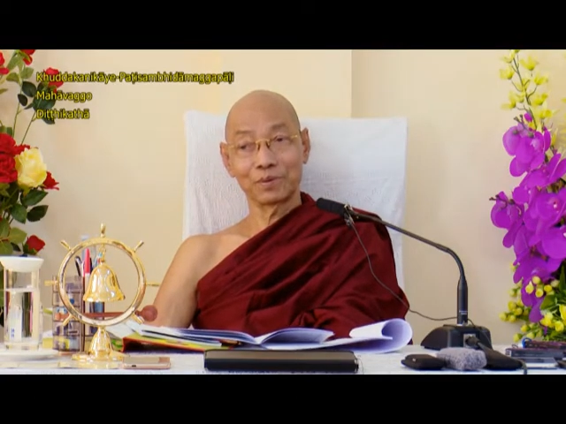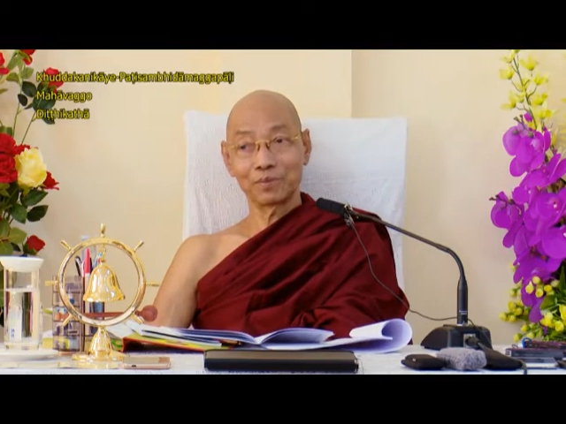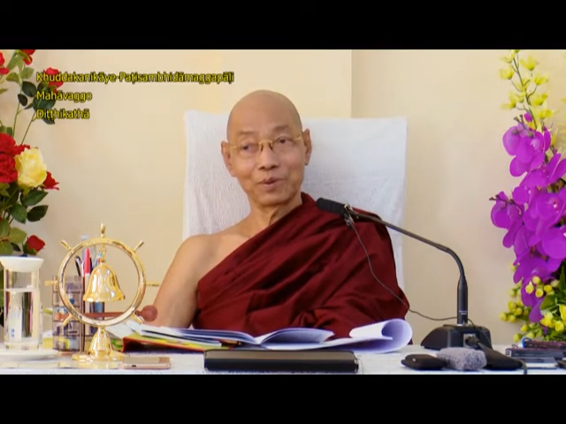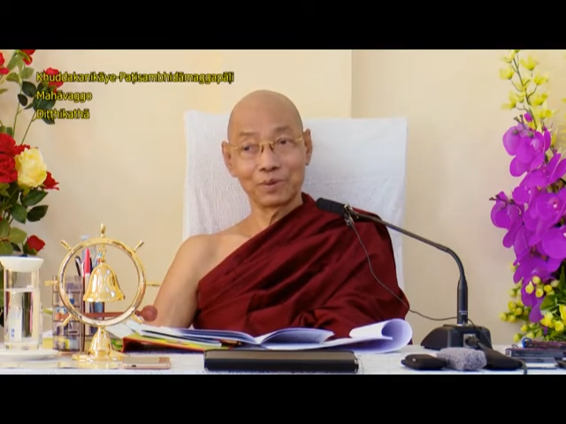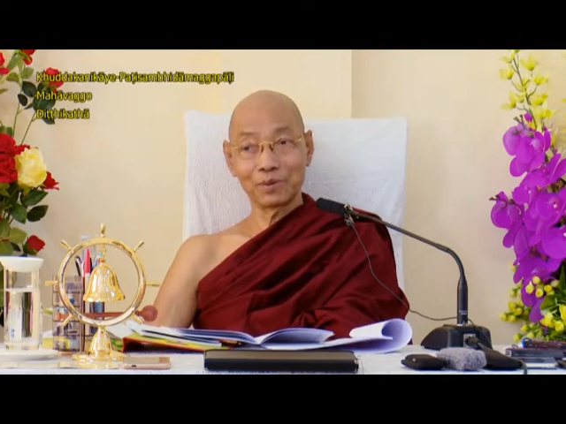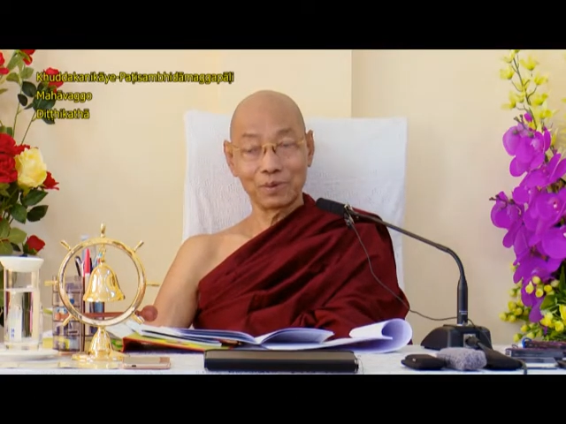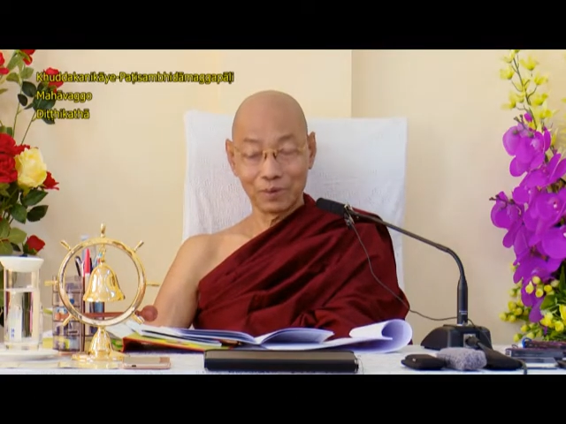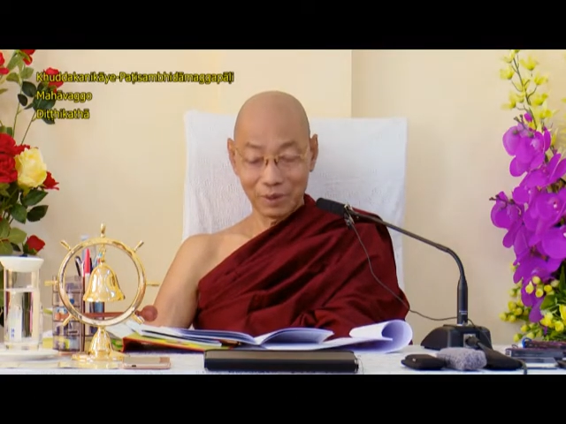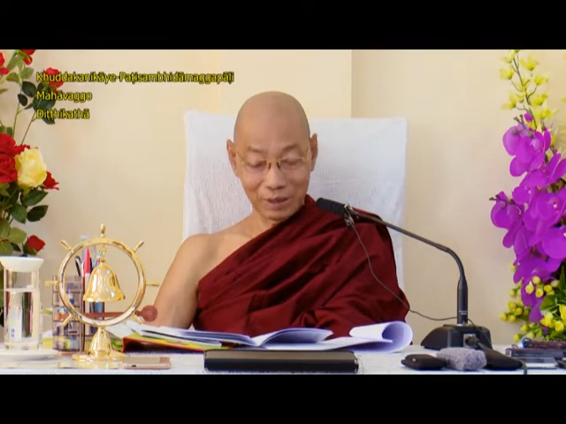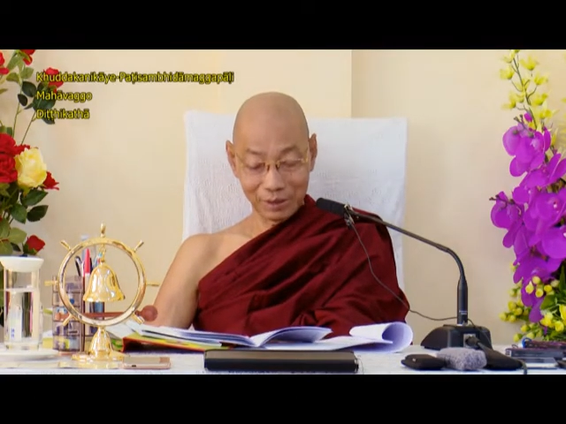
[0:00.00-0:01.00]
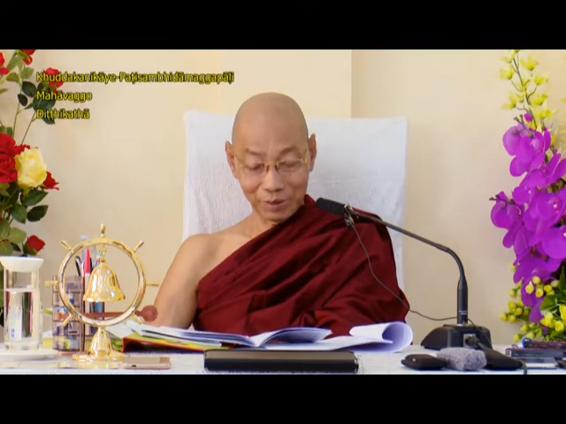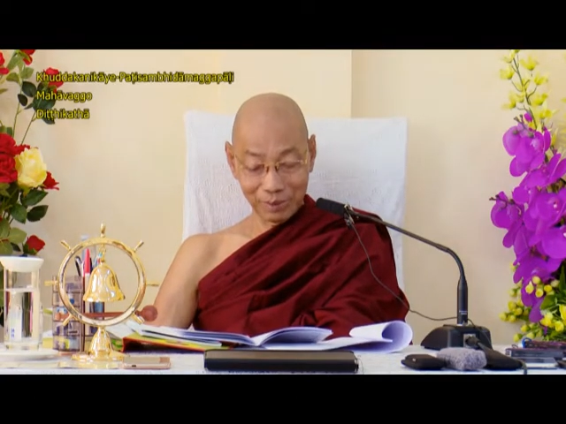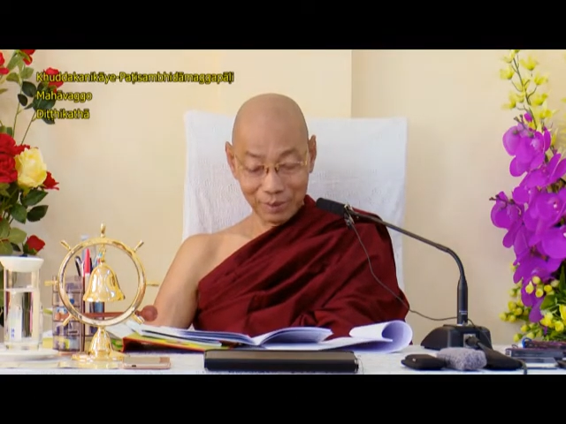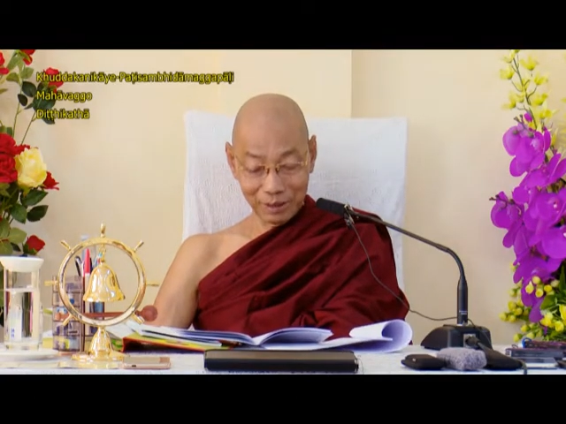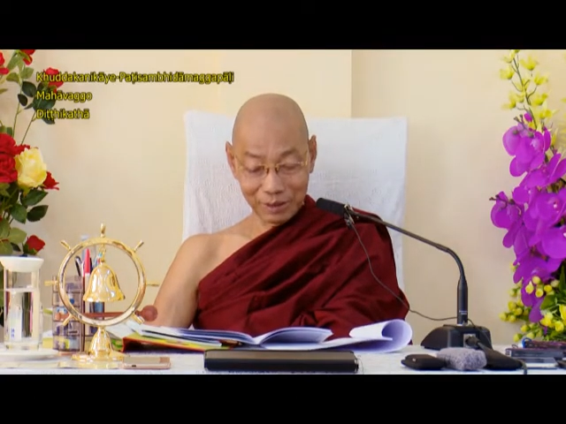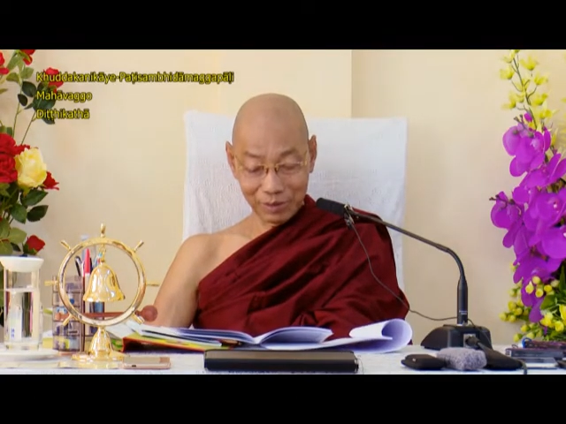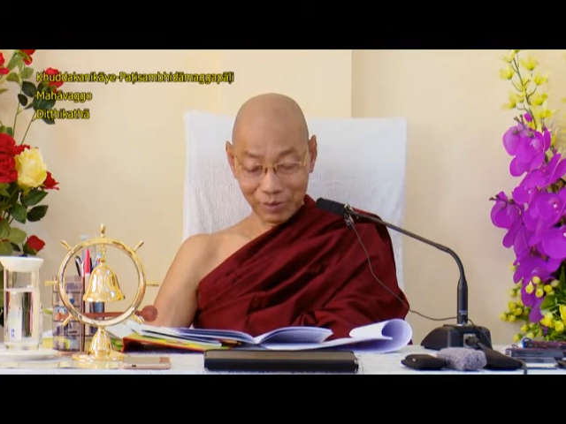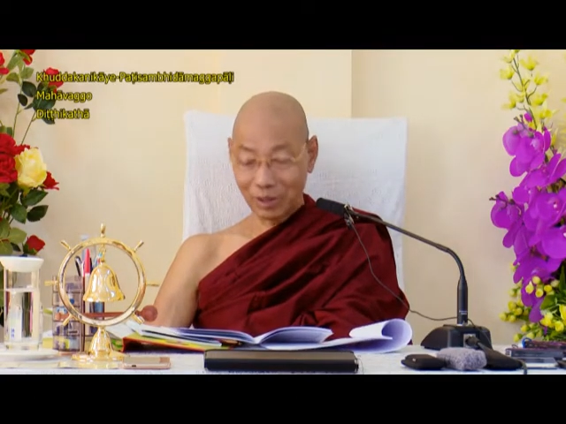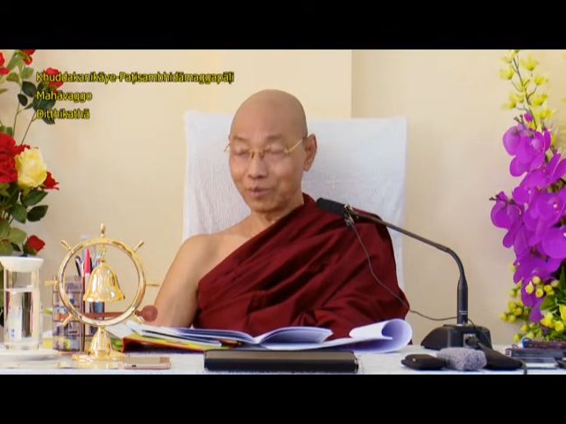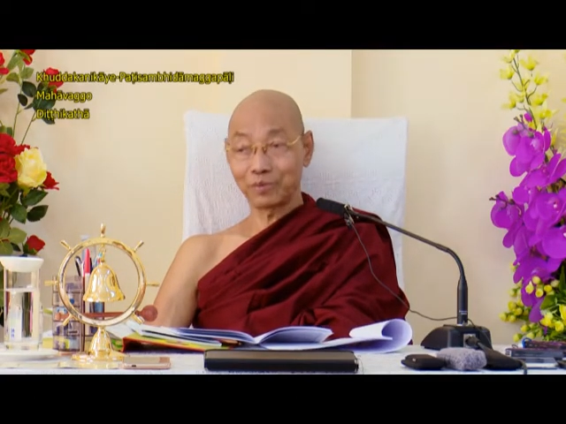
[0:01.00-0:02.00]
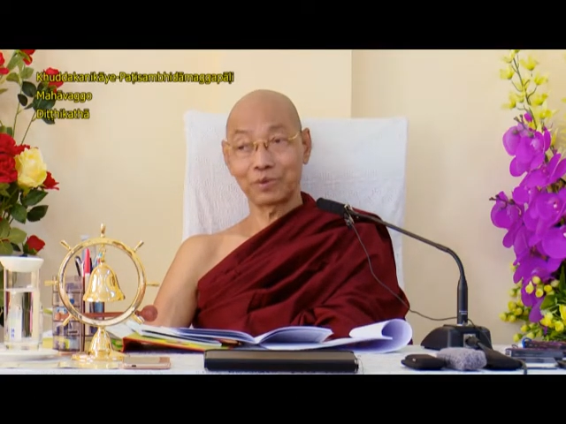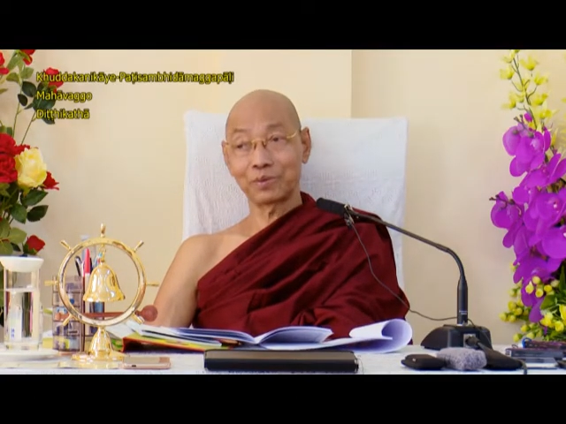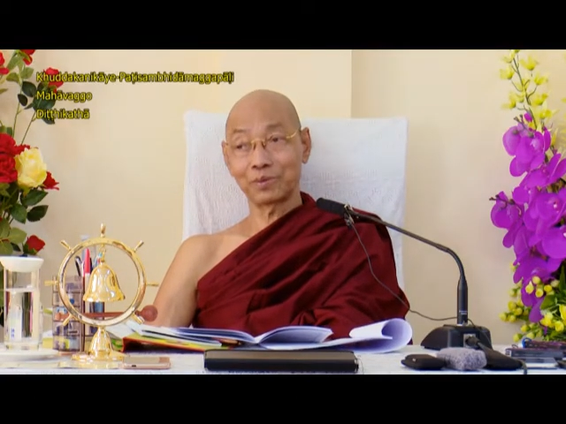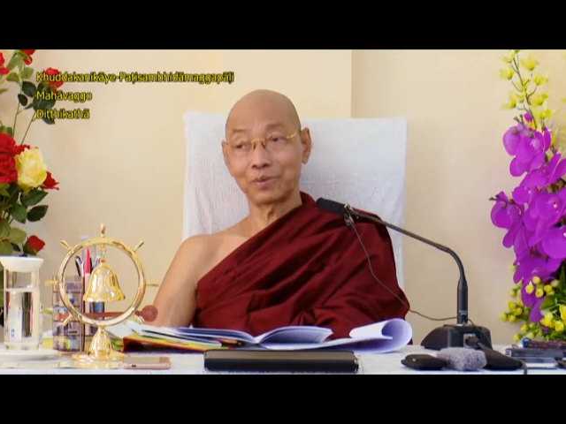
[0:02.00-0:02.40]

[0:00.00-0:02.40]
View on enjoyment is a wrong view.